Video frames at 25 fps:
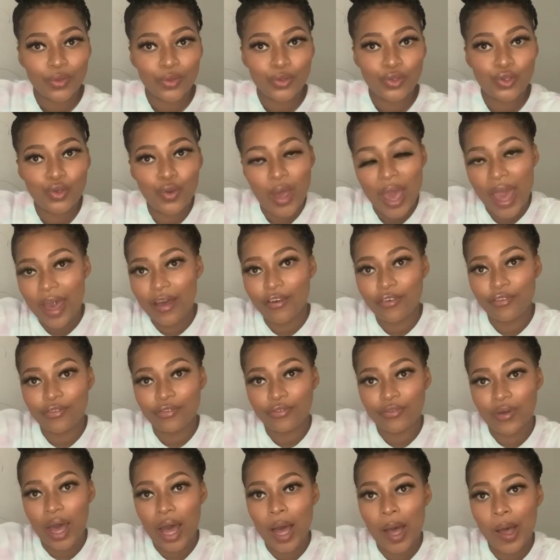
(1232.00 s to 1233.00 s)
to
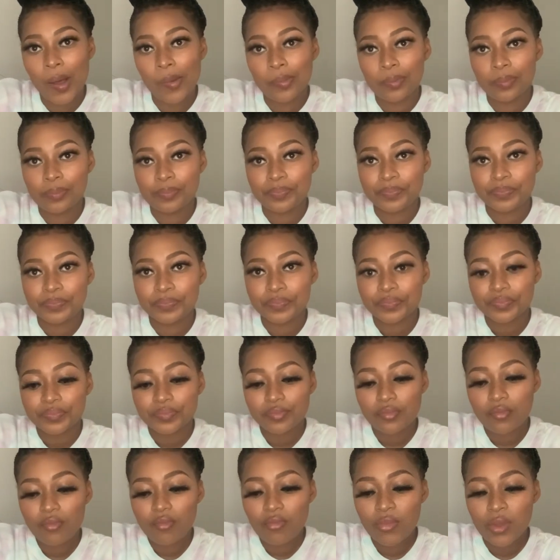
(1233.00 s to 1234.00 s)
have
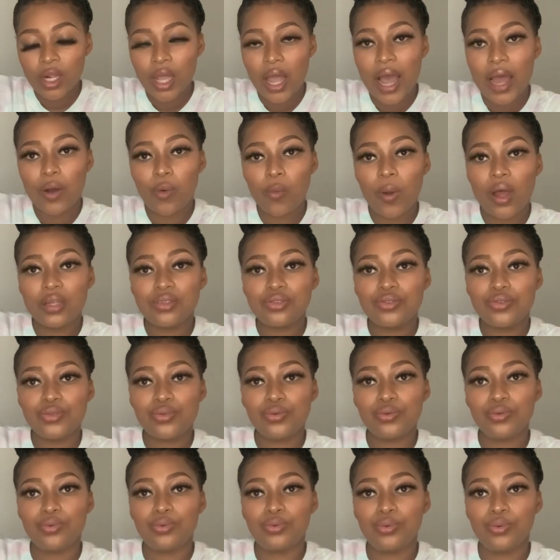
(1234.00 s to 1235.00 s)
I'd want
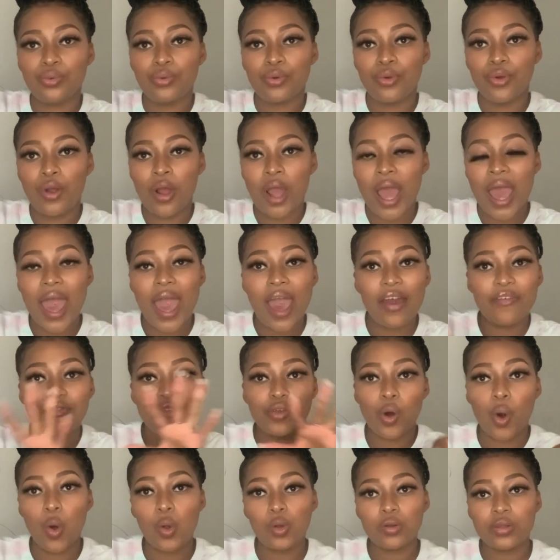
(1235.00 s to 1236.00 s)
to have the
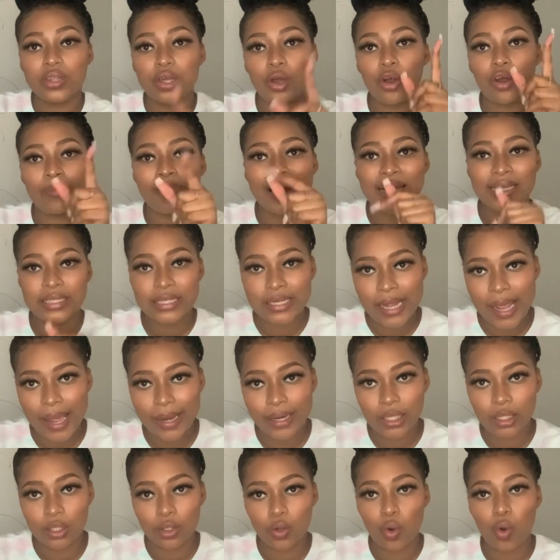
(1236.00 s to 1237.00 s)
whole thing on my
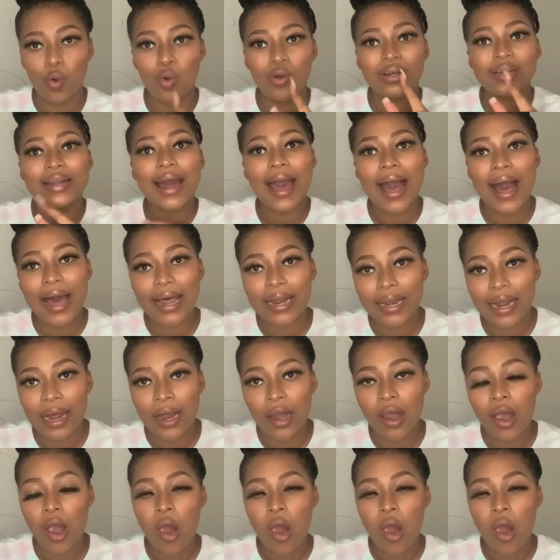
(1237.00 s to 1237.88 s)
channel or kala.